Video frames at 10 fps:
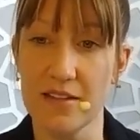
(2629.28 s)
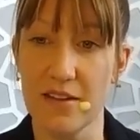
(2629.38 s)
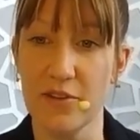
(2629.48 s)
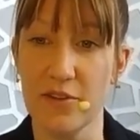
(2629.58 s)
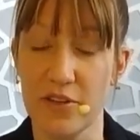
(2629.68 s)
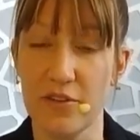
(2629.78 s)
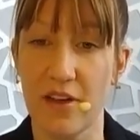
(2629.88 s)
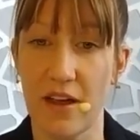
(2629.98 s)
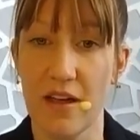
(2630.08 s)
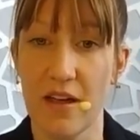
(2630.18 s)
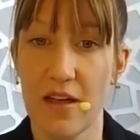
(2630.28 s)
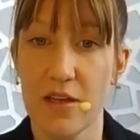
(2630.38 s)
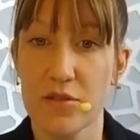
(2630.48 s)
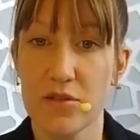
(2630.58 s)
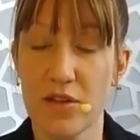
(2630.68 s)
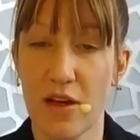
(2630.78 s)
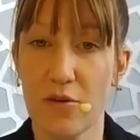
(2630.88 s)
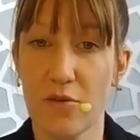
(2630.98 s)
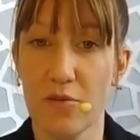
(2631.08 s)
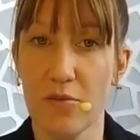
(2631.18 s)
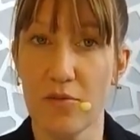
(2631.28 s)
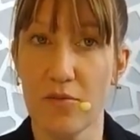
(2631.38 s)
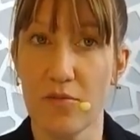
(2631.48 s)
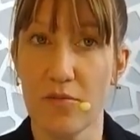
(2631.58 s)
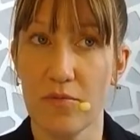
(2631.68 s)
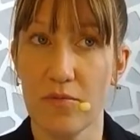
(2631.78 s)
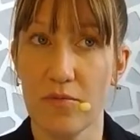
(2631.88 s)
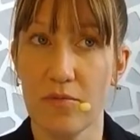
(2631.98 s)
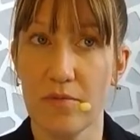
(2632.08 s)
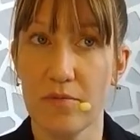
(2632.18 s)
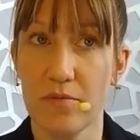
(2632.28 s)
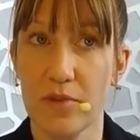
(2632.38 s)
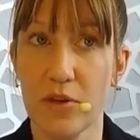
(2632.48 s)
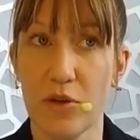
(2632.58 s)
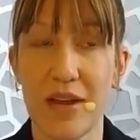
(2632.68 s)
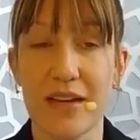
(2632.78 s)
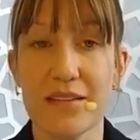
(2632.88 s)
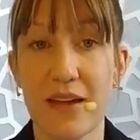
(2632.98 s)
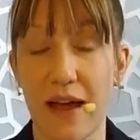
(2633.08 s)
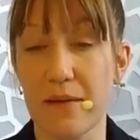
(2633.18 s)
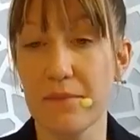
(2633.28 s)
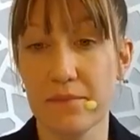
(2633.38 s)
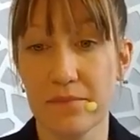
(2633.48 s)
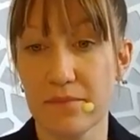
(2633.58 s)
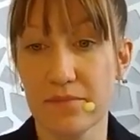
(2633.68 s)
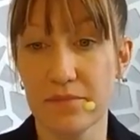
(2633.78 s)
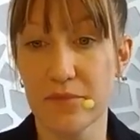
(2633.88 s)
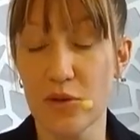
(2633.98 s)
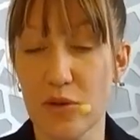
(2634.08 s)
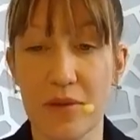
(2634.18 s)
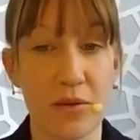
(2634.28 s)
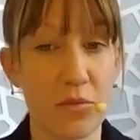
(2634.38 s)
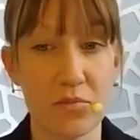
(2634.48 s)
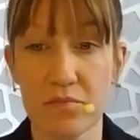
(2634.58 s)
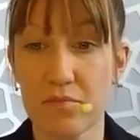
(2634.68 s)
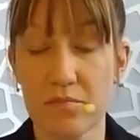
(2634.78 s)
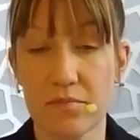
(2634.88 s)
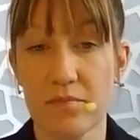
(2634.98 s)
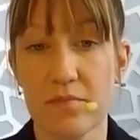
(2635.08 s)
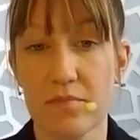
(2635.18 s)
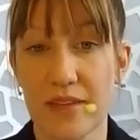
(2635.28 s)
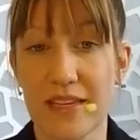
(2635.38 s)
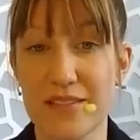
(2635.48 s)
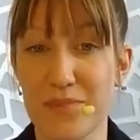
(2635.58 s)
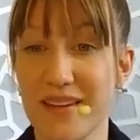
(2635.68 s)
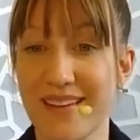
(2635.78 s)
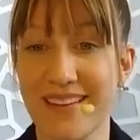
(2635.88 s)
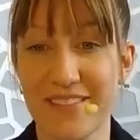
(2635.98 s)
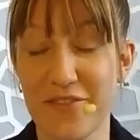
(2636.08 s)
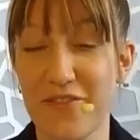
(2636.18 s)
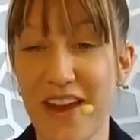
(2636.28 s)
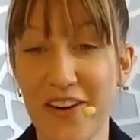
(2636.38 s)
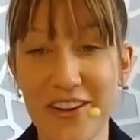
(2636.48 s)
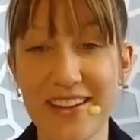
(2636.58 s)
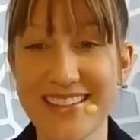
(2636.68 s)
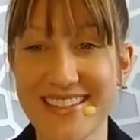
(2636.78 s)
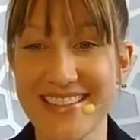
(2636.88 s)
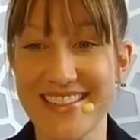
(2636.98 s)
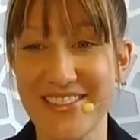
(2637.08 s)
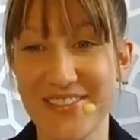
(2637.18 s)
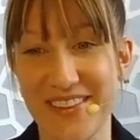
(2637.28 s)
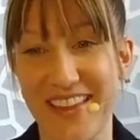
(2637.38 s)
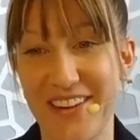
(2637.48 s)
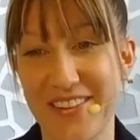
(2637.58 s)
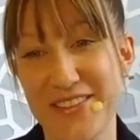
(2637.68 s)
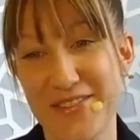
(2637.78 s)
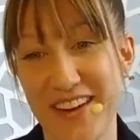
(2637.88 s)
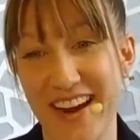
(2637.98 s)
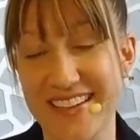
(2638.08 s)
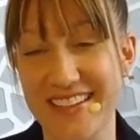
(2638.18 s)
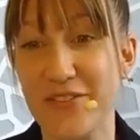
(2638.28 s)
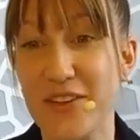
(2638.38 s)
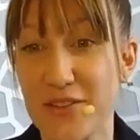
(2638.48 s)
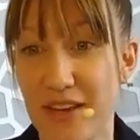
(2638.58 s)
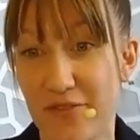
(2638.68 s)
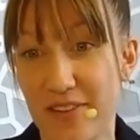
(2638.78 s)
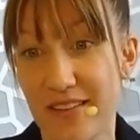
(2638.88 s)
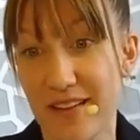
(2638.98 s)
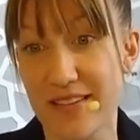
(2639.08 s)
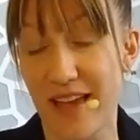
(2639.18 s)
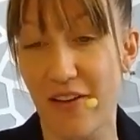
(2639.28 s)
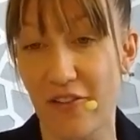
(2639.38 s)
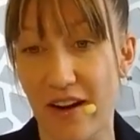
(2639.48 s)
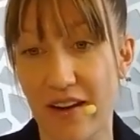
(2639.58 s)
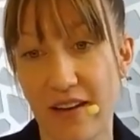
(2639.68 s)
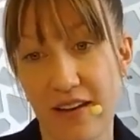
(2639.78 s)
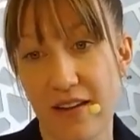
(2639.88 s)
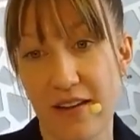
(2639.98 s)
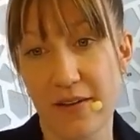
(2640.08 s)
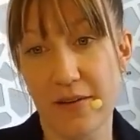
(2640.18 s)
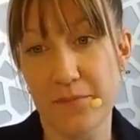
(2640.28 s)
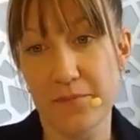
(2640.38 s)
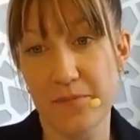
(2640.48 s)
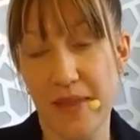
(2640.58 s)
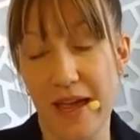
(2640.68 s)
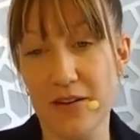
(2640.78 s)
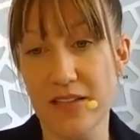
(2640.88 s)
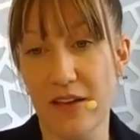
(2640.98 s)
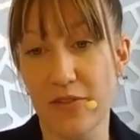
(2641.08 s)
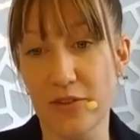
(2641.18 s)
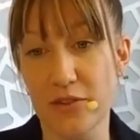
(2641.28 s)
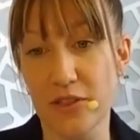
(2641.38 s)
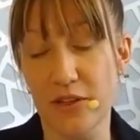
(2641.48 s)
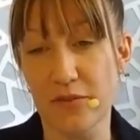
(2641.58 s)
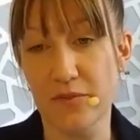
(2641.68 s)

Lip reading: that feel to you? Yeah. So, next time you can be like, he's being very consistent with how he's reacting. If he does that, right? How does that feel to you